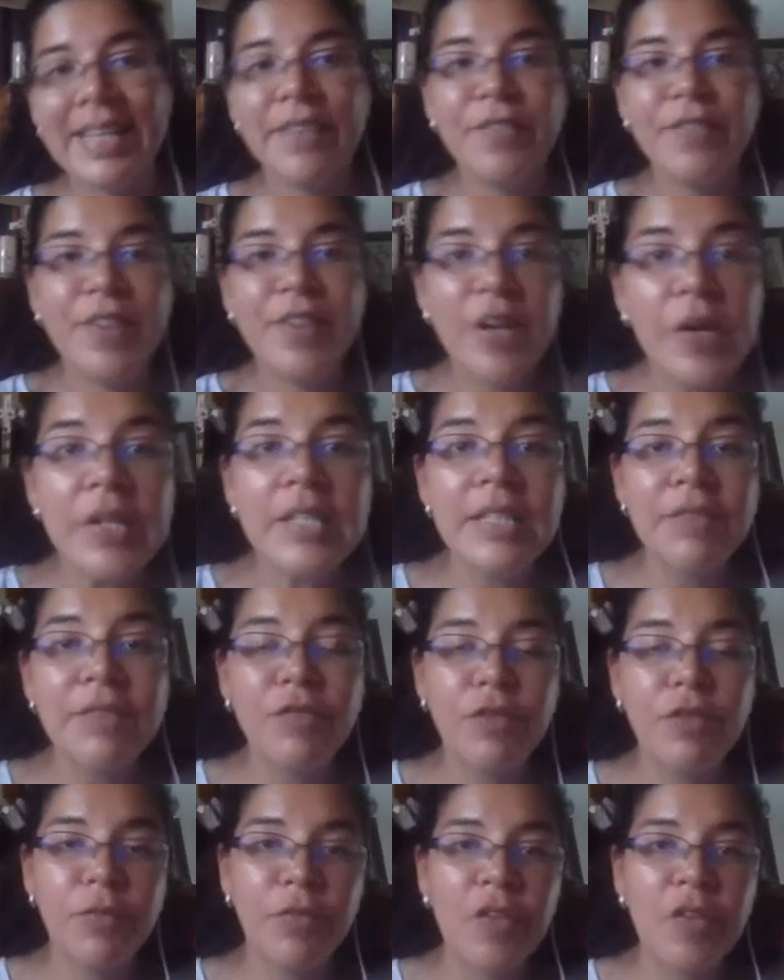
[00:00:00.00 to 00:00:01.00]
It varies
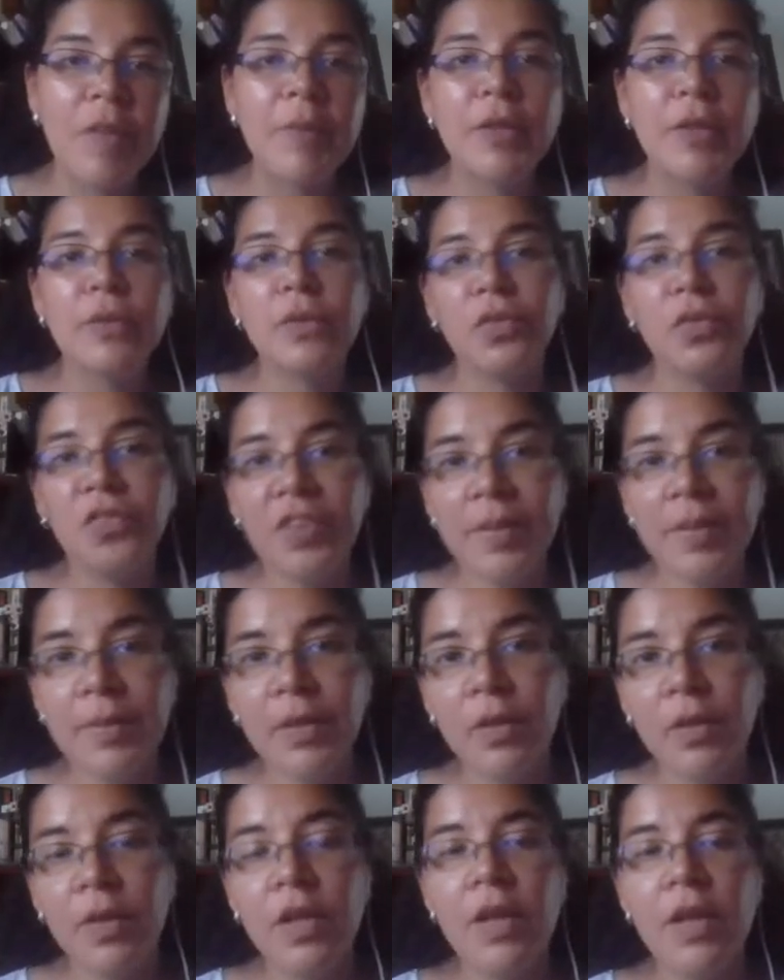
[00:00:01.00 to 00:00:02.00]
from female to
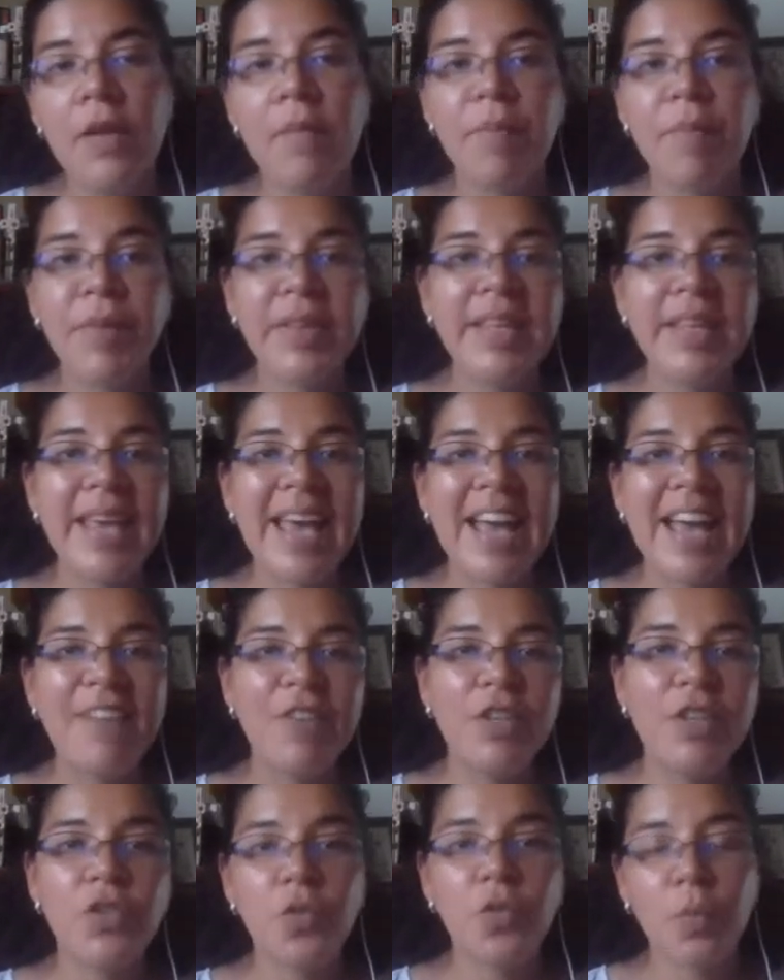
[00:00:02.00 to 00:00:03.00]
female, but the
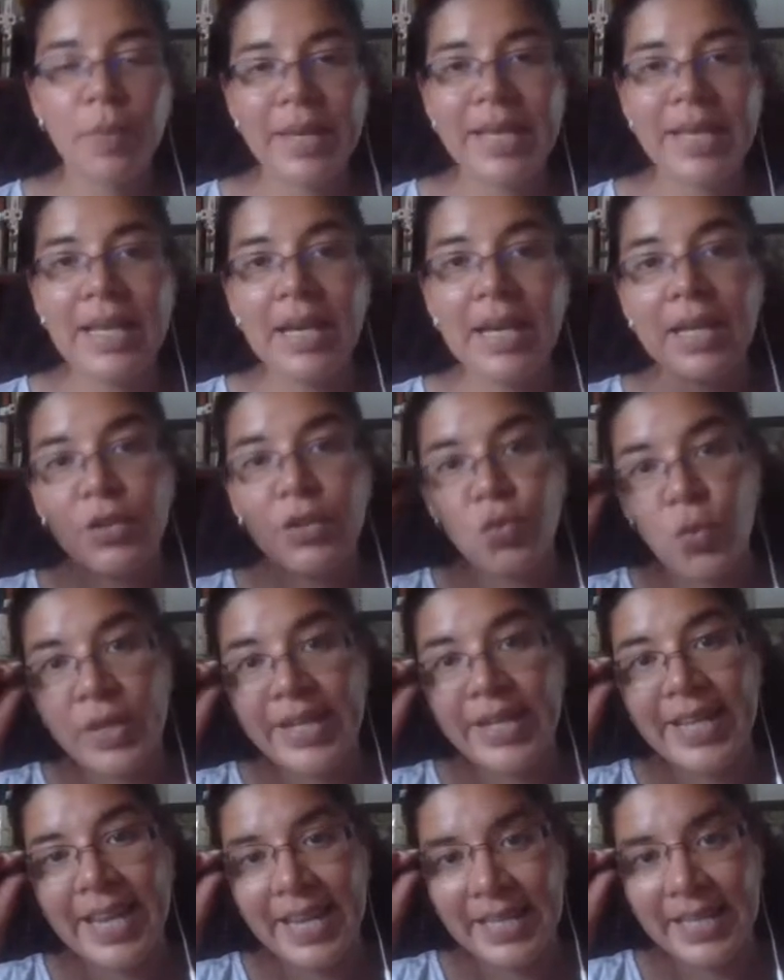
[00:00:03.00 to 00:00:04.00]
average will be
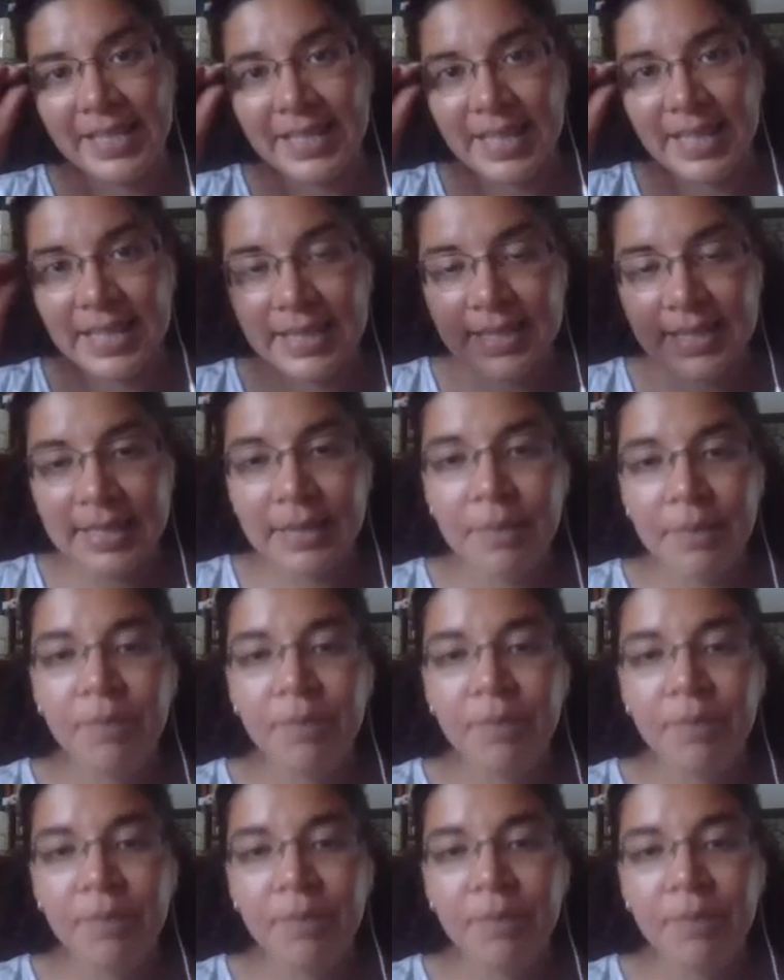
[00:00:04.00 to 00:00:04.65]
28 days.